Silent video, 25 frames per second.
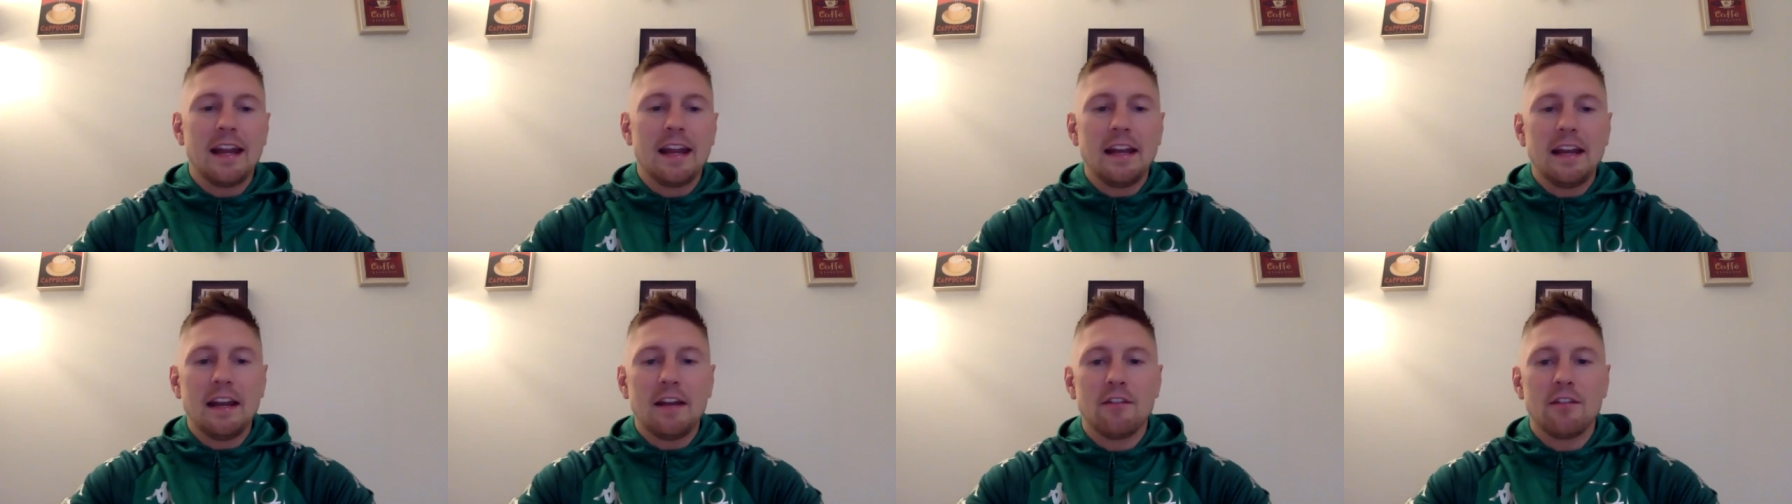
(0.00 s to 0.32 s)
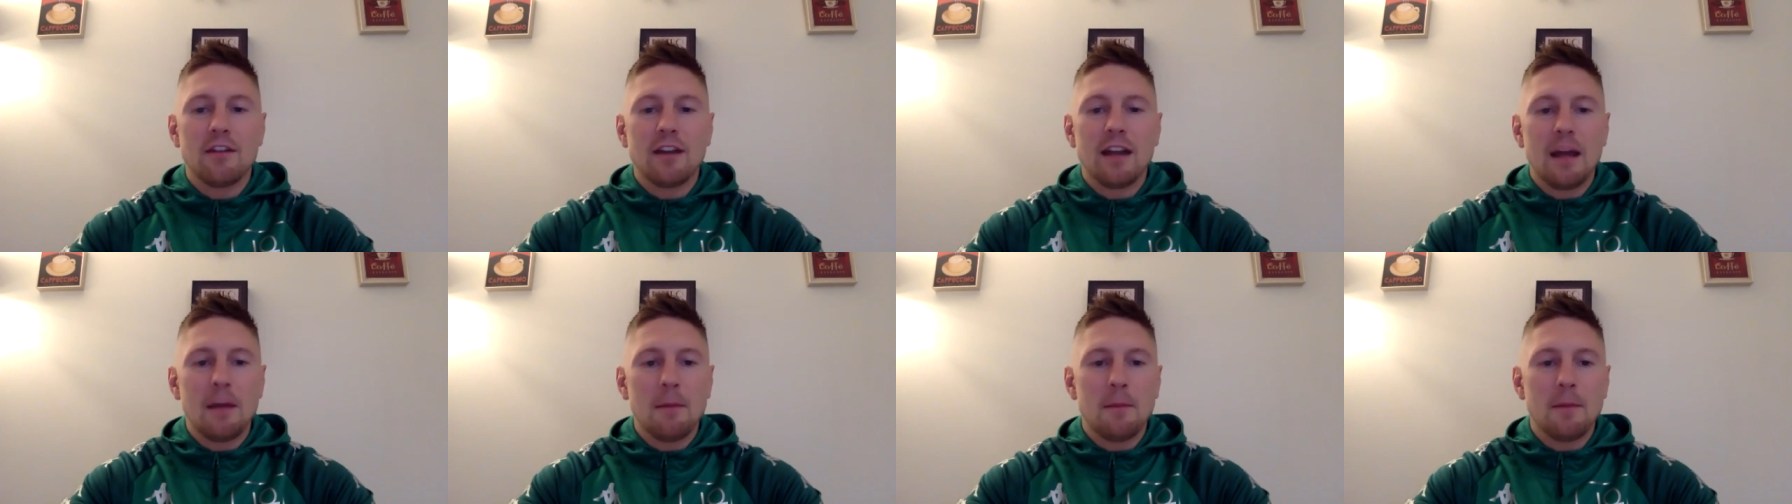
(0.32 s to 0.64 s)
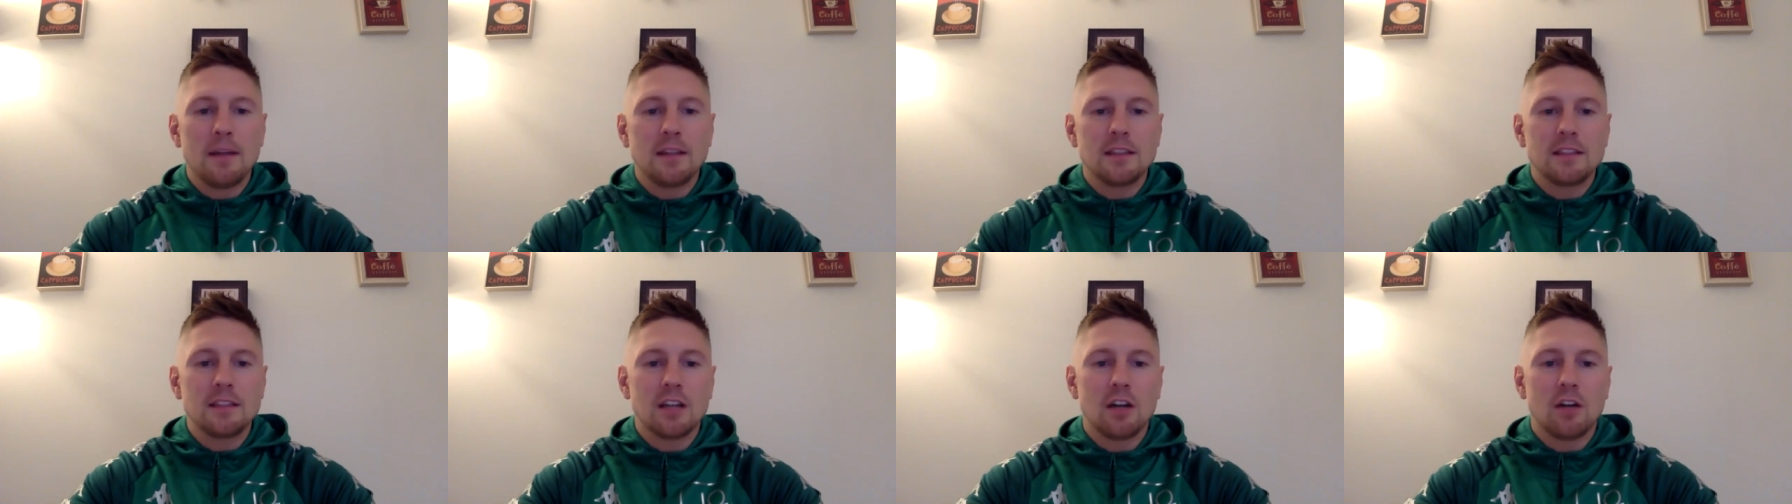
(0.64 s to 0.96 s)
I never let
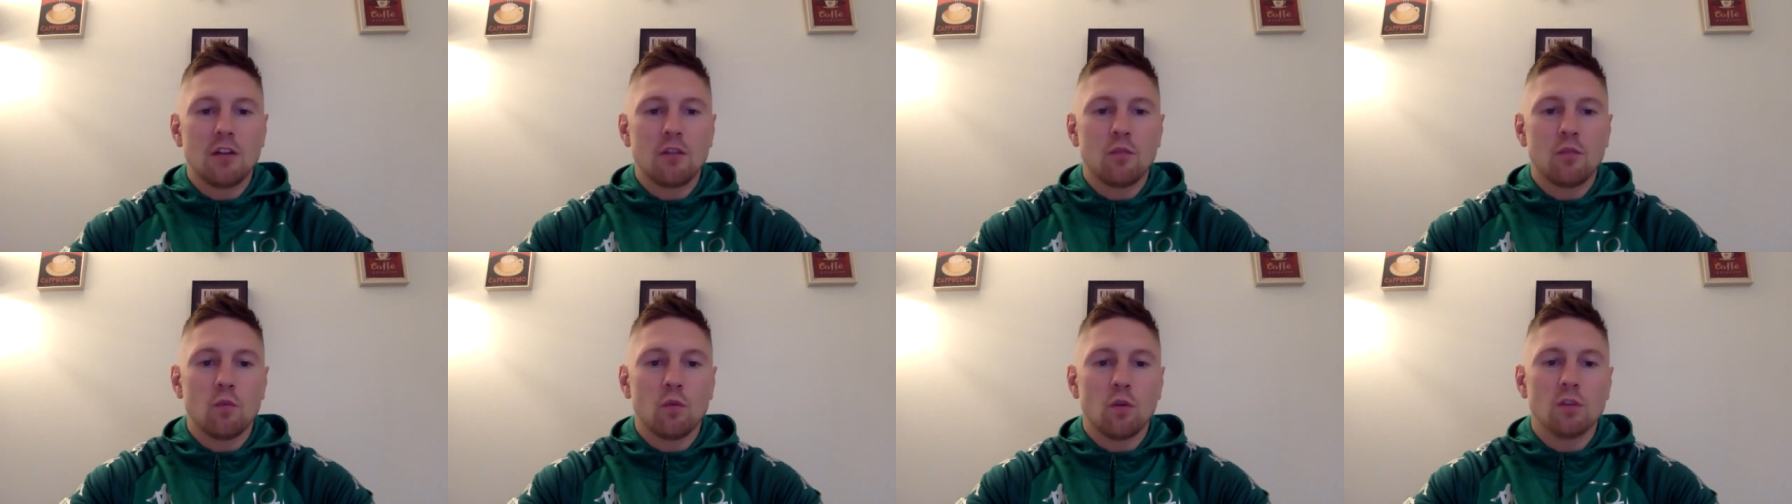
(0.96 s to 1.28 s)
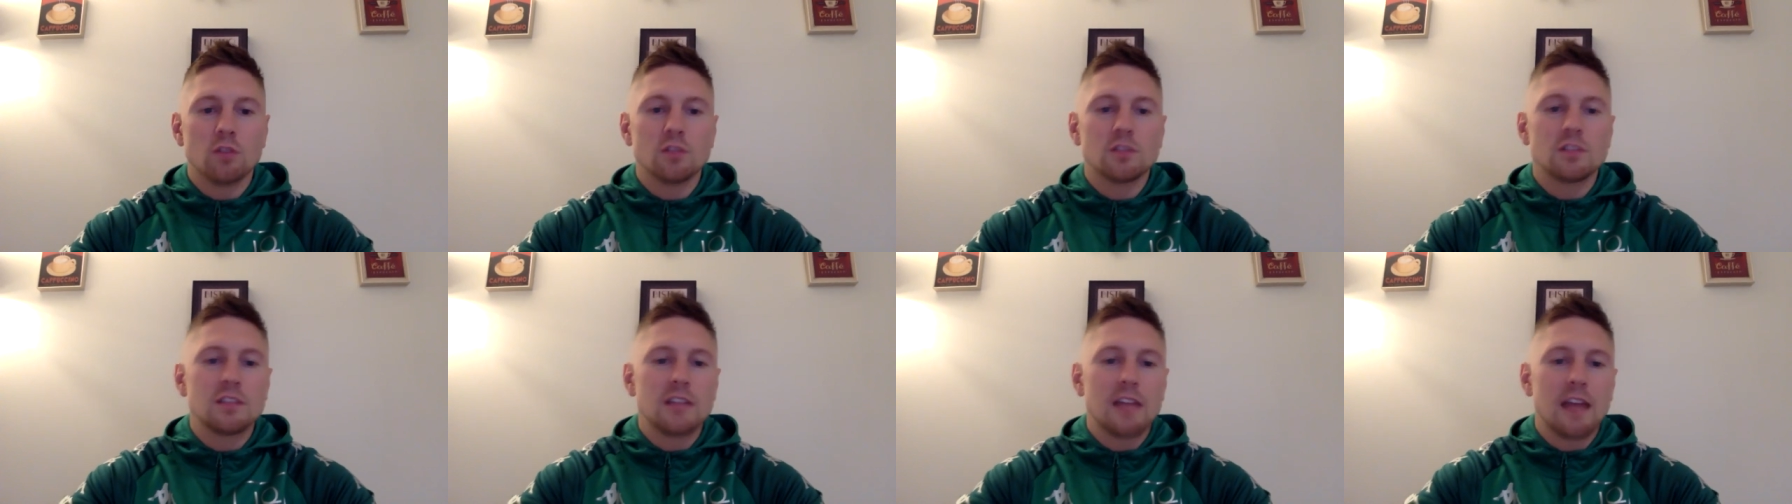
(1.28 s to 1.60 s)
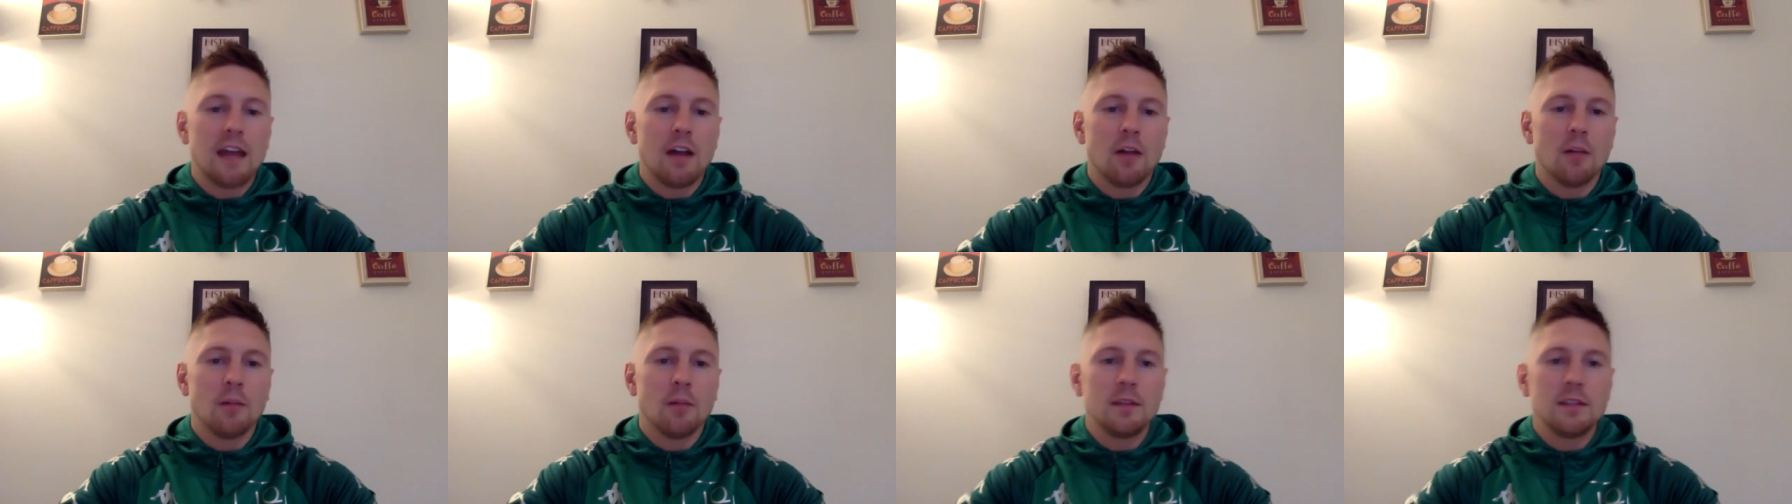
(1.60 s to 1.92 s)
myself once
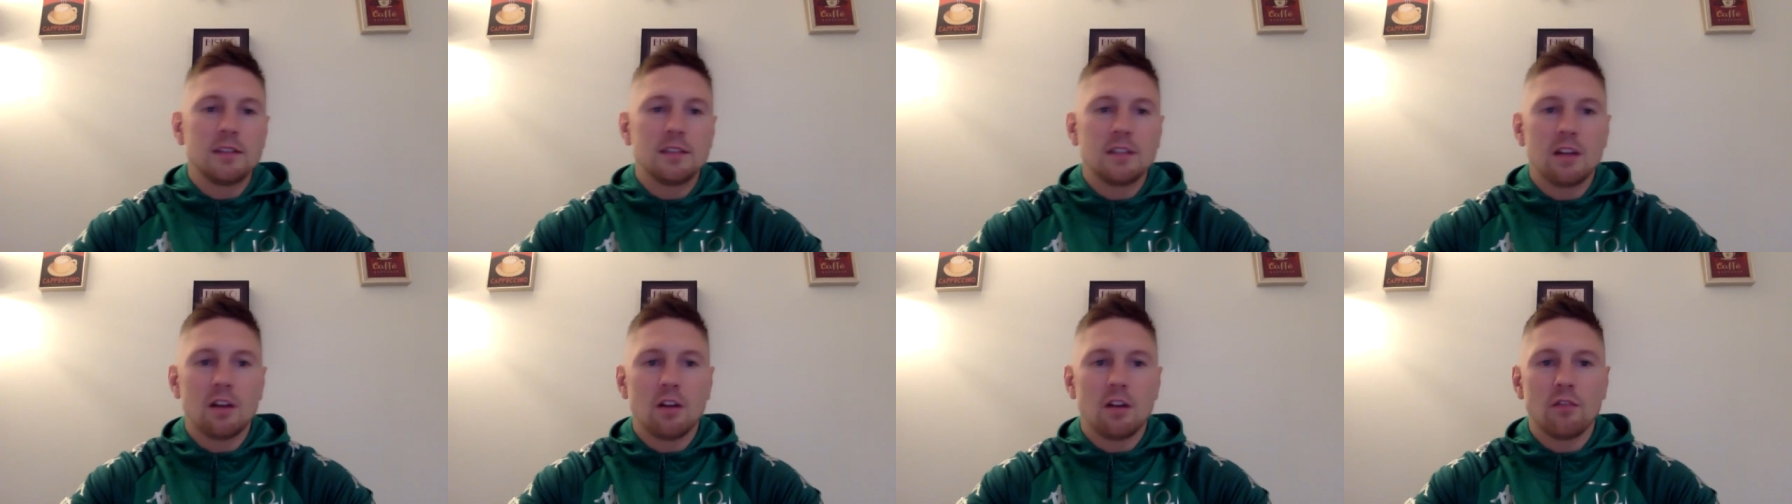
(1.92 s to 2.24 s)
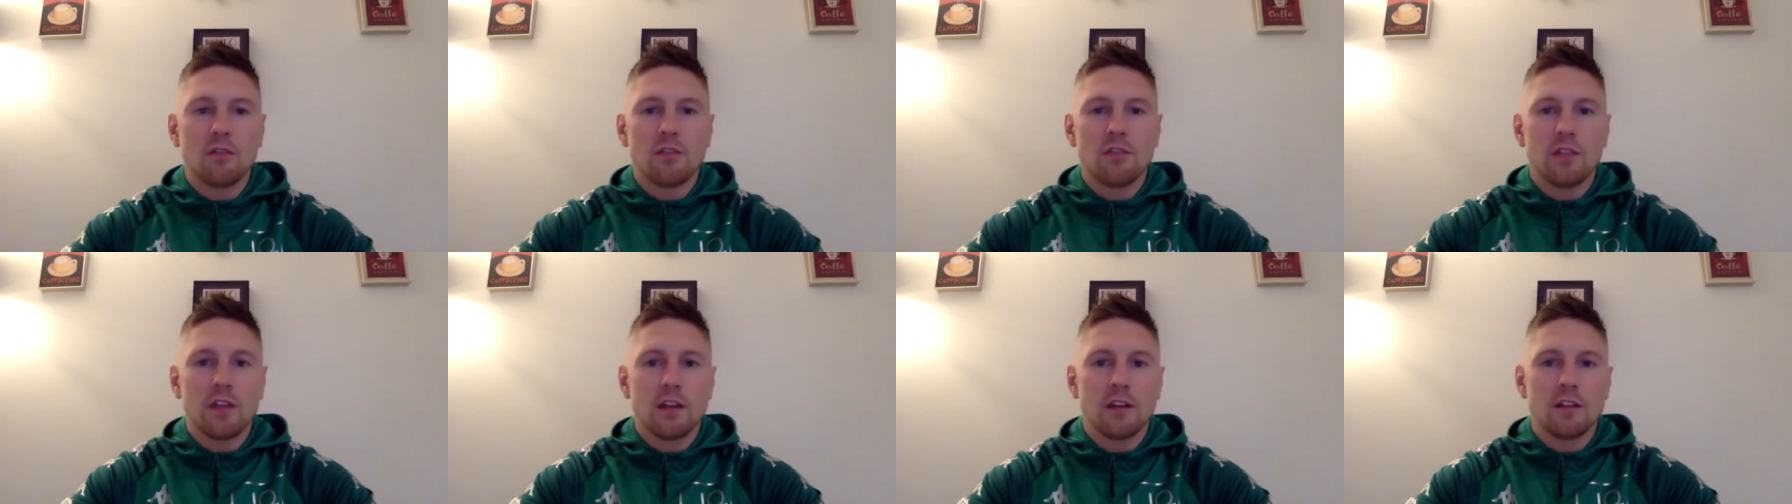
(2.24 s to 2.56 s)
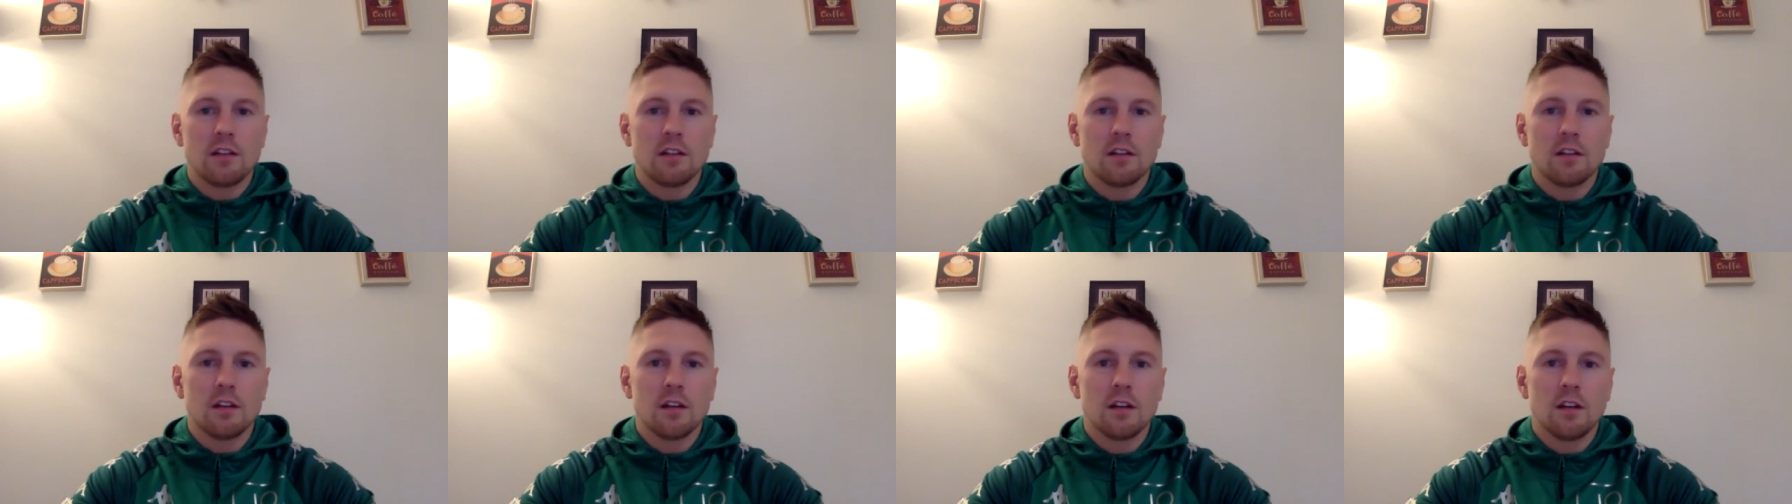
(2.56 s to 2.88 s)
tell myself that